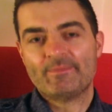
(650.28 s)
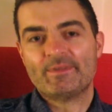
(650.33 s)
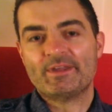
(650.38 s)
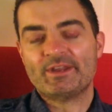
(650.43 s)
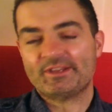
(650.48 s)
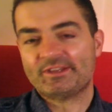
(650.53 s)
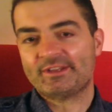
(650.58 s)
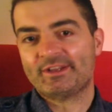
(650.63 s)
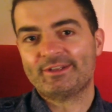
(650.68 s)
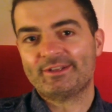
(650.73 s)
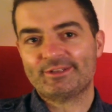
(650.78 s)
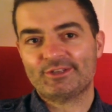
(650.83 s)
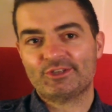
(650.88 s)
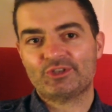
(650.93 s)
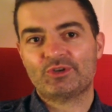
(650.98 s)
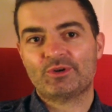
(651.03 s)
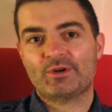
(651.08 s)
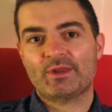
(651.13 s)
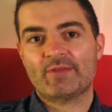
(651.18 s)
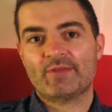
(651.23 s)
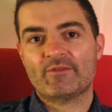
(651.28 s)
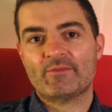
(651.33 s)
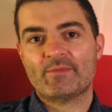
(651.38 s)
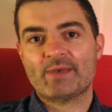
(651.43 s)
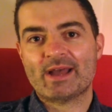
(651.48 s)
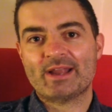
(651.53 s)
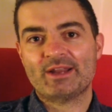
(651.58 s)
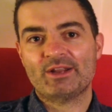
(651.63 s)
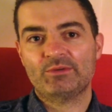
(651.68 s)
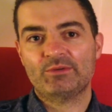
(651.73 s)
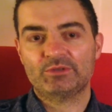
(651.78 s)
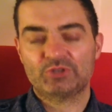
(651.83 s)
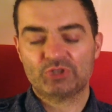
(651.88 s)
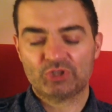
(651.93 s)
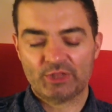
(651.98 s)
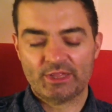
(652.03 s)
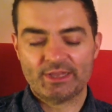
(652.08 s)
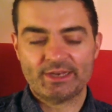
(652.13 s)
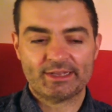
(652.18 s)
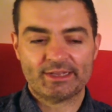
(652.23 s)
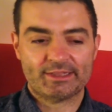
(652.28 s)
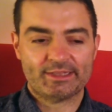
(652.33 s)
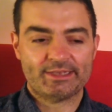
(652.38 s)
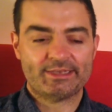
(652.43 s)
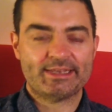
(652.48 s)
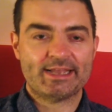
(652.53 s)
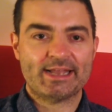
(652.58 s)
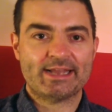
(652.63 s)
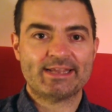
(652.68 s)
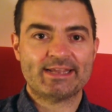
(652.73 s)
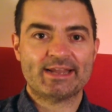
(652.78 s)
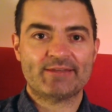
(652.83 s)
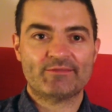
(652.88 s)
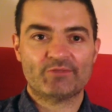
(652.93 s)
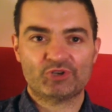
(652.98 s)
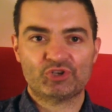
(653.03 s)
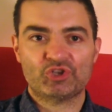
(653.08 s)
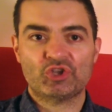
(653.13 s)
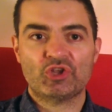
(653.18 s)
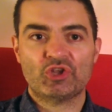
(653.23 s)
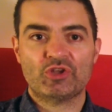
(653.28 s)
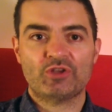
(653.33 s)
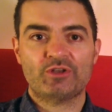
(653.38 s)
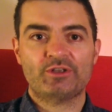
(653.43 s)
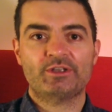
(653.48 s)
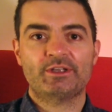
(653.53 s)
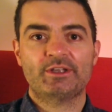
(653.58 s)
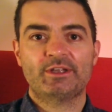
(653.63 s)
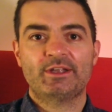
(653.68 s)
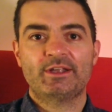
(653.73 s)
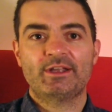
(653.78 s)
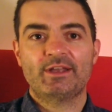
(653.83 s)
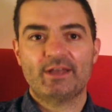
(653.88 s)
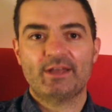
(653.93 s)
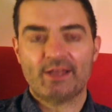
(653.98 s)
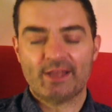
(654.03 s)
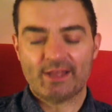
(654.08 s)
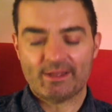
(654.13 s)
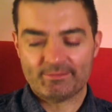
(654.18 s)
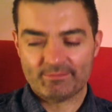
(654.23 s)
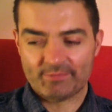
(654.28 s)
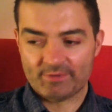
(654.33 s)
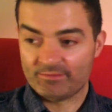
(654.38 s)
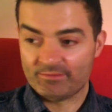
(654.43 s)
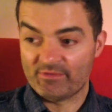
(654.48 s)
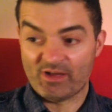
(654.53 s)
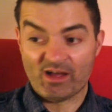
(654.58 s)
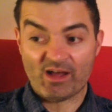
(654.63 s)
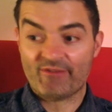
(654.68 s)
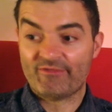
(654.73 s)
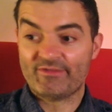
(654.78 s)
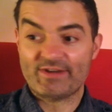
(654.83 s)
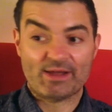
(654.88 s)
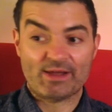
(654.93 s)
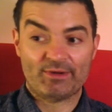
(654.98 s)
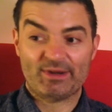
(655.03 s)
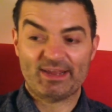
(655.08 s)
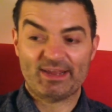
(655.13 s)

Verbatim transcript: And he tells the story of a man who was clinically dead yet returned um, half an hour